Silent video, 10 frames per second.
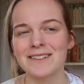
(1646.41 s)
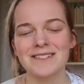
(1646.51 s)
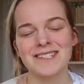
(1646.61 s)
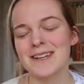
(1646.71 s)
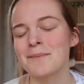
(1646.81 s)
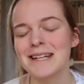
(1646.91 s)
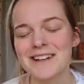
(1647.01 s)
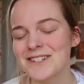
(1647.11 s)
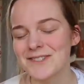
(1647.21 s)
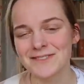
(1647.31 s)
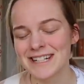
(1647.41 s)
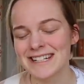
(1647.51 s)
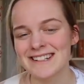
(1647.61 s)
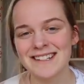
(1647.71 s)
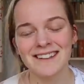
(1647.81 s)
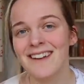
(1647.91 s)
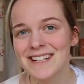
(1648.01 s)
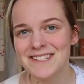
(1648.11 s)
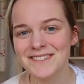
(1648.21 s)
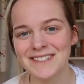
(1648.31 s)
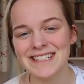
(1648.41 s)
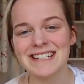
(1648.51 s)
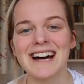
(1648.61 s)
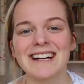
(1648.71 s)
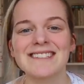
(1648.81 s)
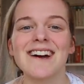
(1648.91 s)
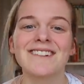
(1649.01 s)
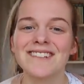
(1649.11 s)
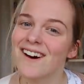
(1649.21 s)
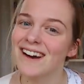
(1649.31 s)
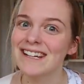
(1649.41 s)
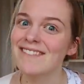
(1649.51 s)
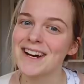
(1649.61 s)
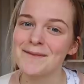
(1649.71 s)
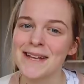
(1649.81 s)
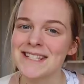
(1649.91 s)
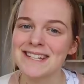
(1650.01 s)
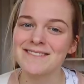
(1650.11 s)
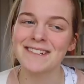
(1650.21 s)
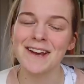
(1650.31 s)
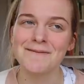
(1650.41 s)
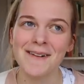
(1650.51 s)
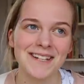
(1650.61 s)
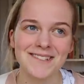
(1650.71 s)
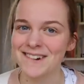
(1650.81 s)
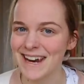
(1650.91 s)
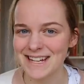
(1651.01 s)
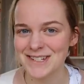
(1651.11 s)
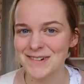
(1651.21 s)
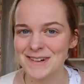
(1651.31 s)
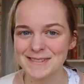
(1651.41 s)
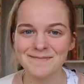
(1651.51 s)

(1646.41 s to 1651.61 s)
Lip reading: Just a pleasure to read, a delight to read, and I would highly recommend it no matter what age you are.